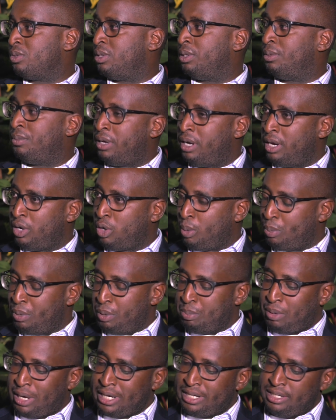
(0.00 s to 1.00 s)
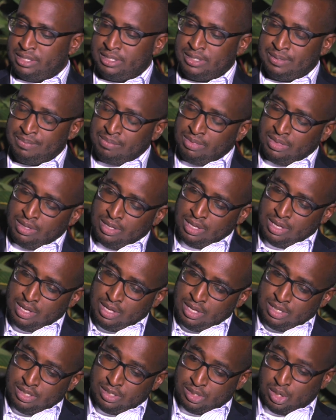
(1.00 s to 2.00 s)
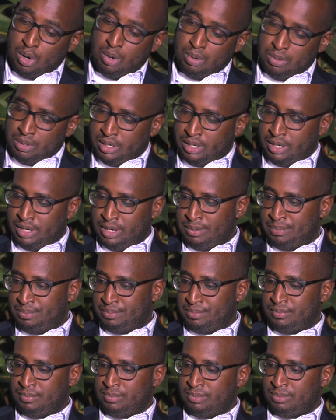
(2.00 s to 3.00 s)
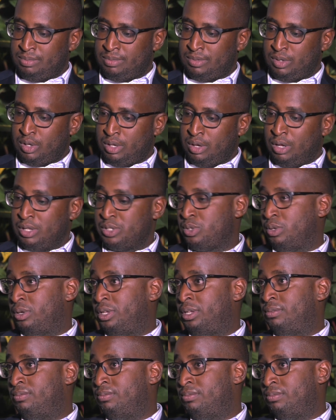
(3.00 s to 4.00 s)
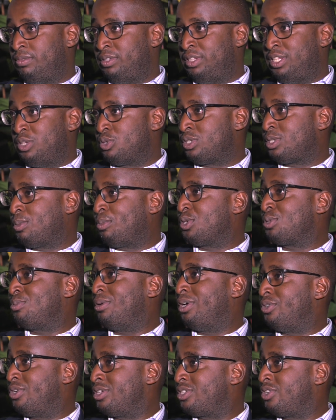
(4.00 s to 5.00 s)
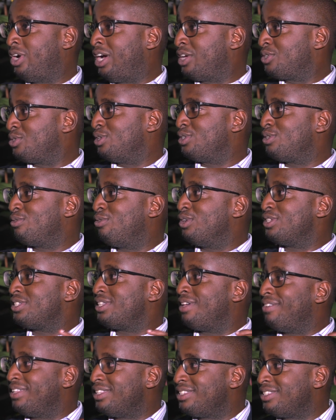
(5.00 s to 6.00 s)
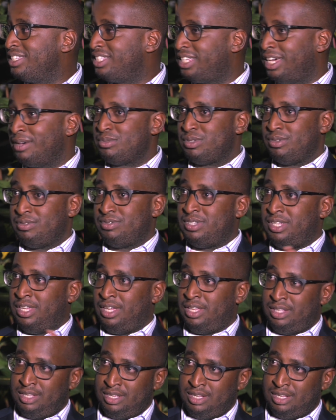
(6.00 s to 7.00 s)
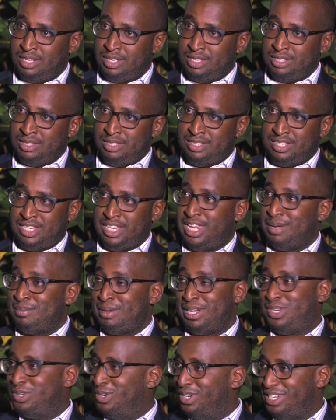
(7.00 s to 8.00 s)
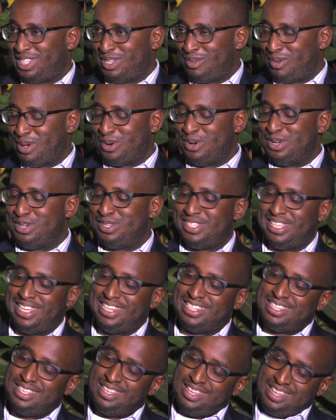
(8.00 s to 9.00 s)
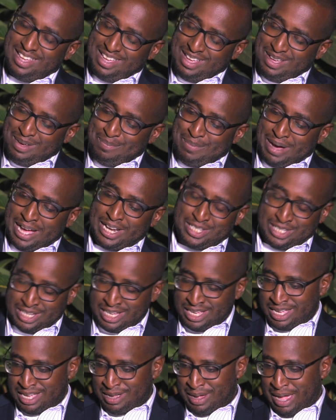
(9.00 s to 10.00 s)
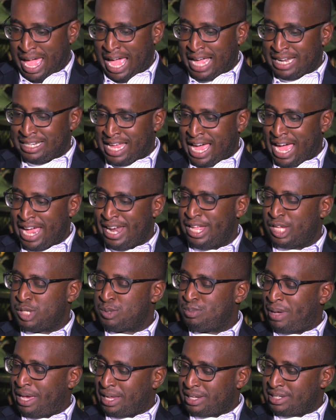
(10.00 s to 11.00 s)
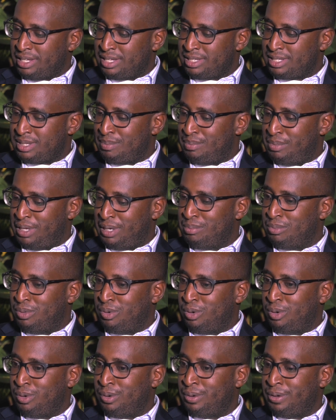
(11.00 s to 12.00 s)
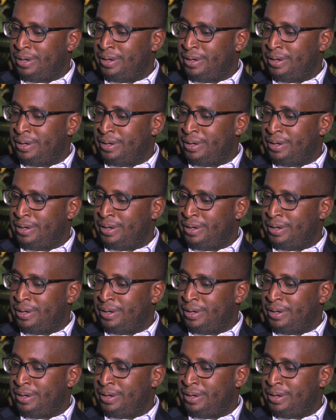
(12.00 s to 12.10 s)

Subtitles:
of the corporate partners. So also, this was supposed to be a dress rehearsals for sevens in terms of seeing the stadium. I don't think we're going to see it, but I'd expect some bit more